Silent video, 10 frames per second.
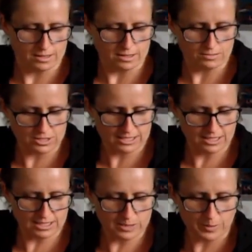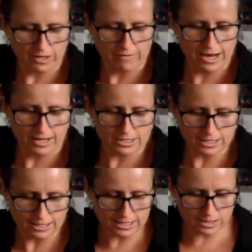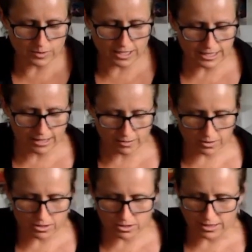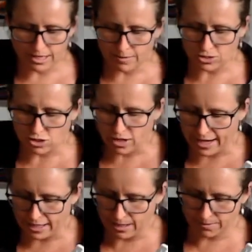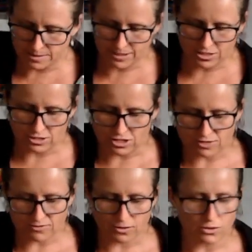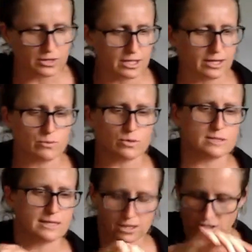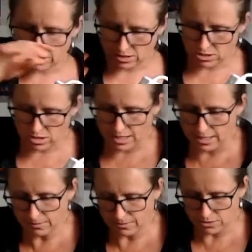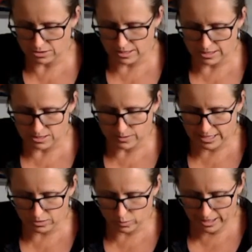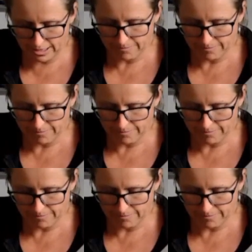just going to spread around this one. Now I am going to tie it up, as much as I just forgot that I was actually going to tie it up. I'll just get this one out the way.